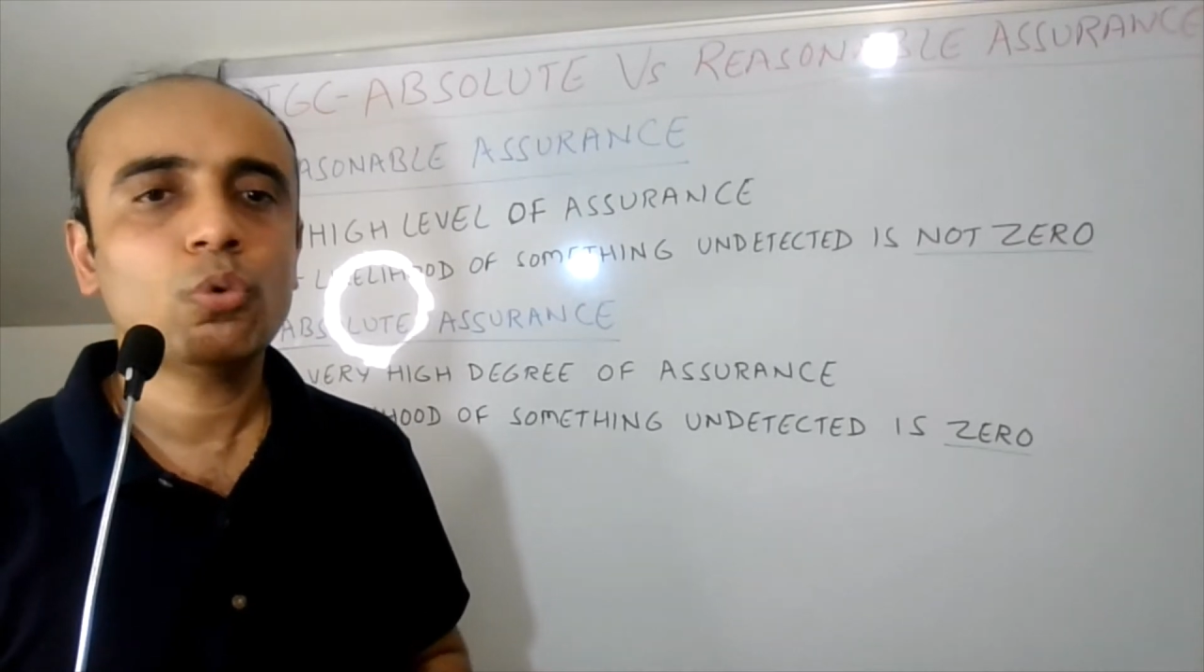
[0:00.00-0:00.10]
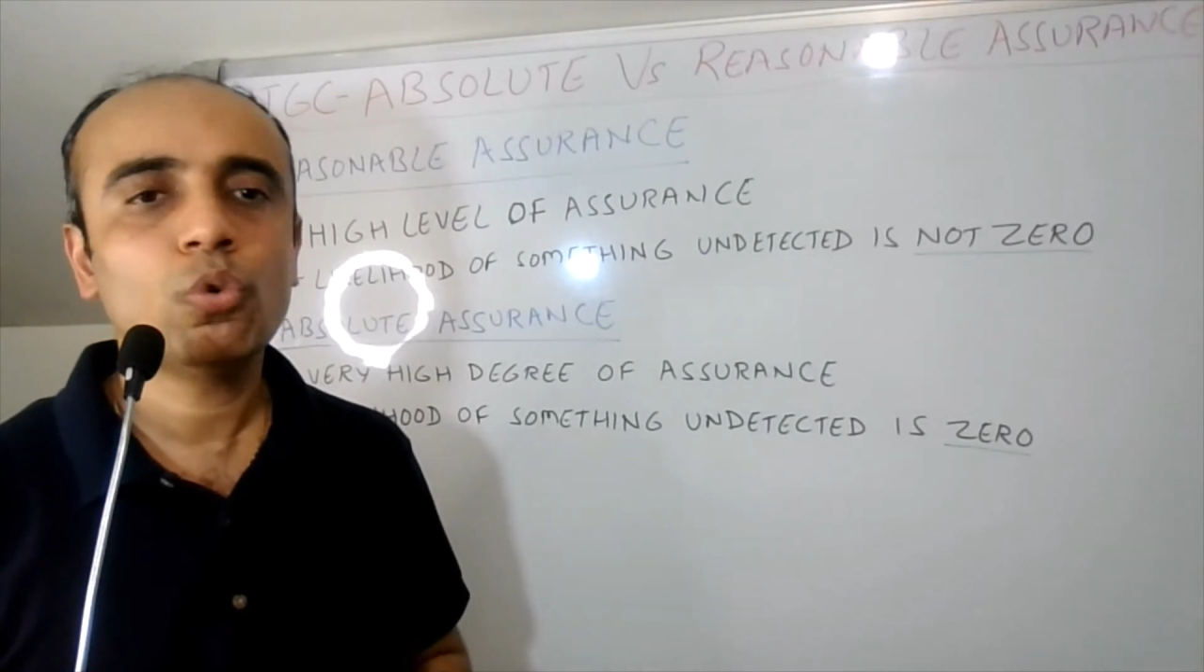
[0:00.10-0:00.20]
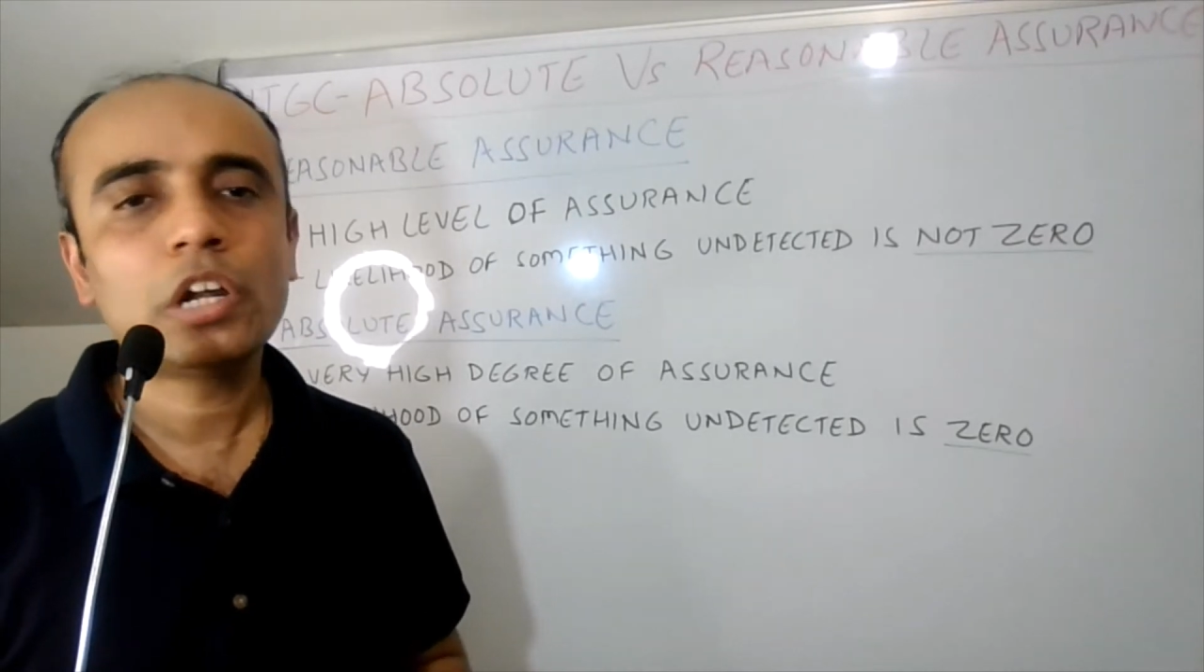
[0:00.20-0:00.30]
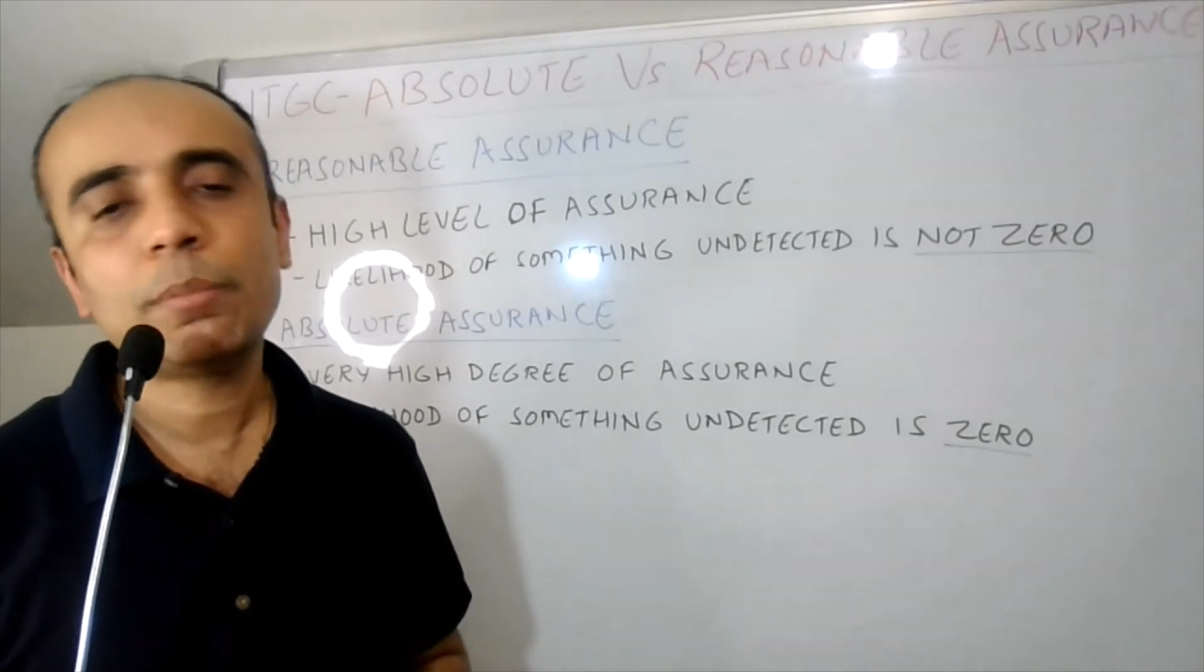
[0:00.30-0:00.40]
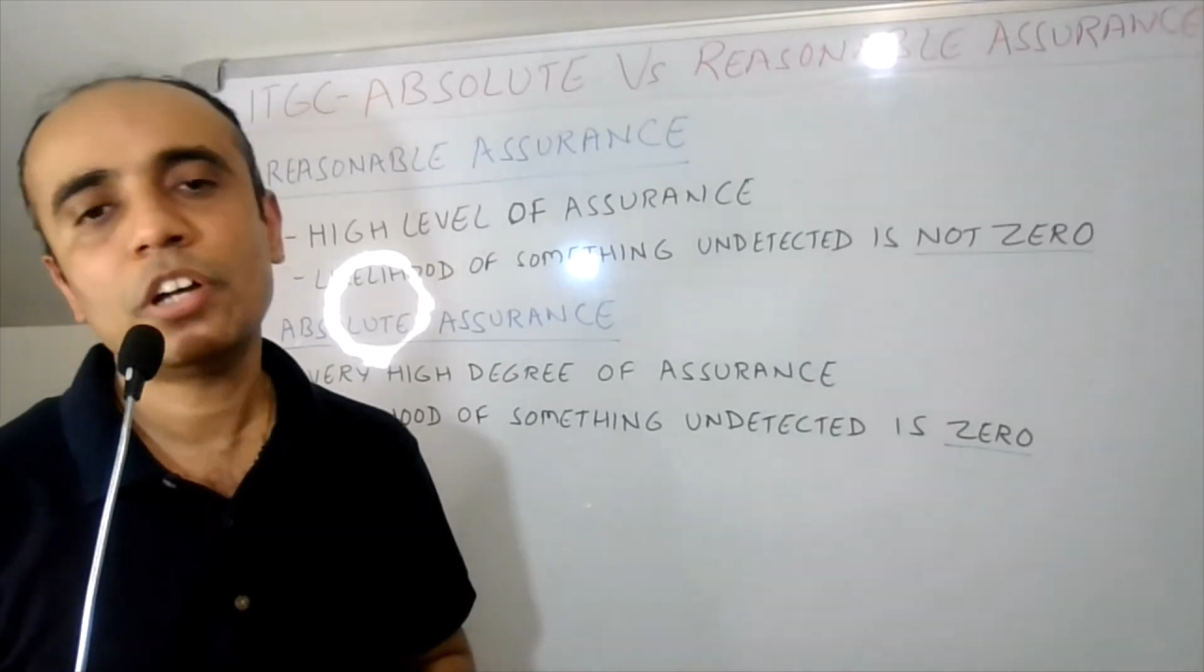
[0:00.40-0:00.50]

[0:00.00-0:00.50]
only be